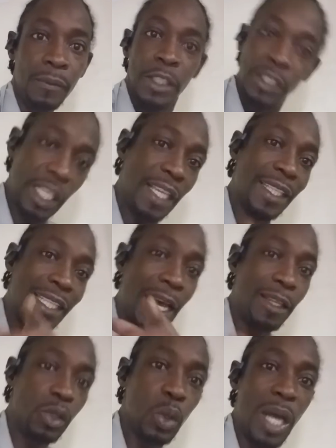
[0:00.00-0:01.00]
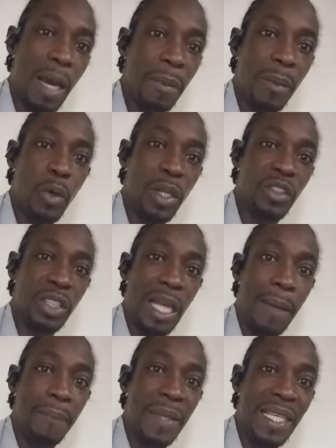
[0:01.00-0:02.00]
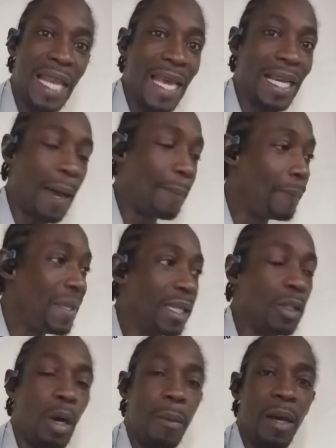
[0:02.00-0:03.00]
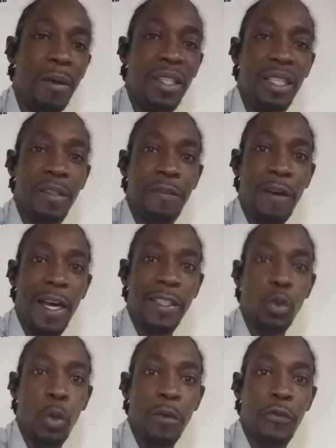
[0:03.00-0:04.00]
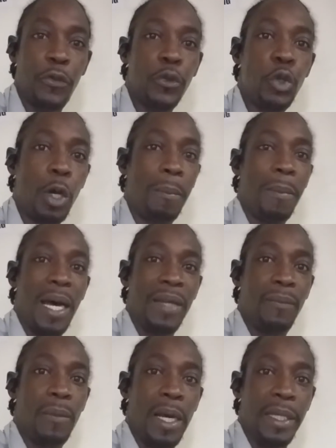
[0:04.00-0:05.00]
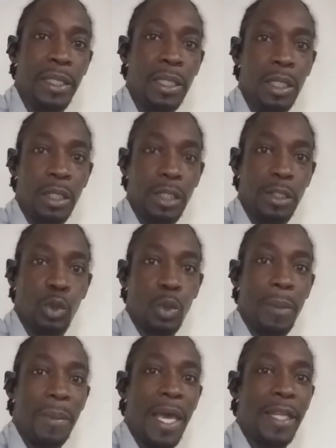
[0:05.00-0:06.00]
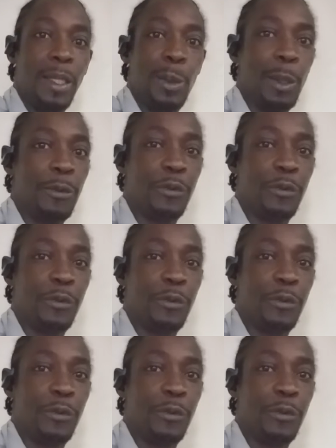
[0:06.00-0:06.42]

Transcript: So you can't do that, my virgin, and be like a big WD-40 to free up bad mind. You see what I deal with?